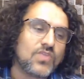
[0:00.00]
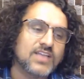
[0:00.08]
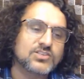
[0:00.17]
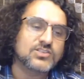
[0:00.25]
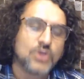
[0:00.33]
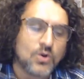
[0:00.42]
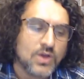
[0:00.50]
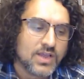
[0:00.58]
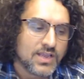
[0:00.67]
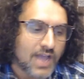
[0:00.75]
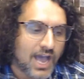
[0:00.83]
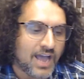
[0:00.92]
And so
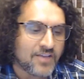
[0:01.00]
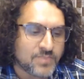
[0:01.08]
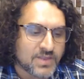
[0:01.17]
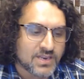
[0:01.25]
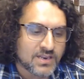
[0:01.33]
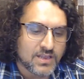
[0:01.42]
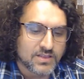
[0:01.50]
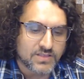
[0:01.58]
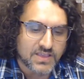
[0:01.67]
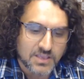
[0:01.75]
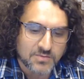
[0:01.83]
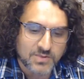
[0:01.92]
I've been
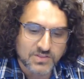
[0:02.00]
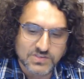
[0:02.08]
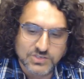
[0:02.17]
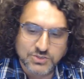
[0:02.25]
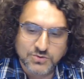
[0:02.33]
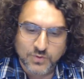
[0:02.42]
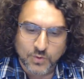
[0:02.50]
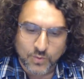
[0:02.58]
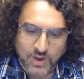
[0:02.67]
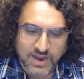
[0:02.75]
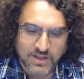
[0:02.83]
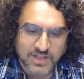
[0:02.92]
thinking about this issue for a
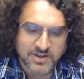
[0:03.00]
while,